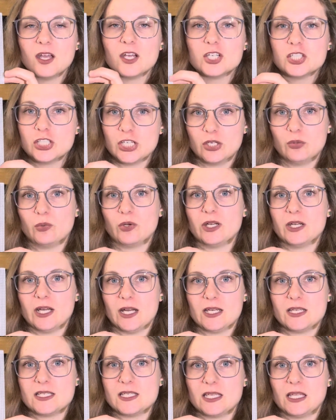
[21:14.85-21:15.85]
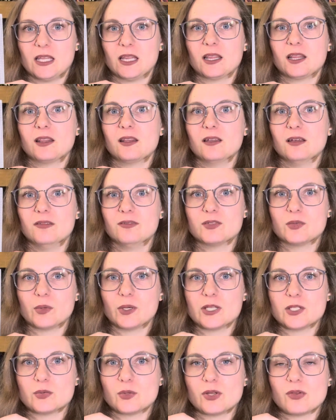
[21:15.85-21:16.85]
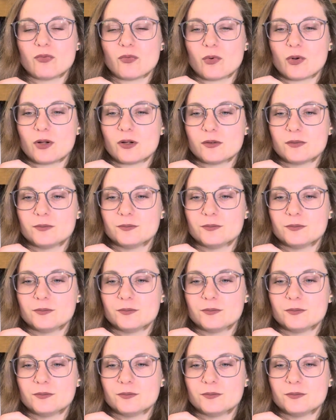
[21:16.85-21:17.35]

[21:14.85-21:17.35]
January 19th of 2024.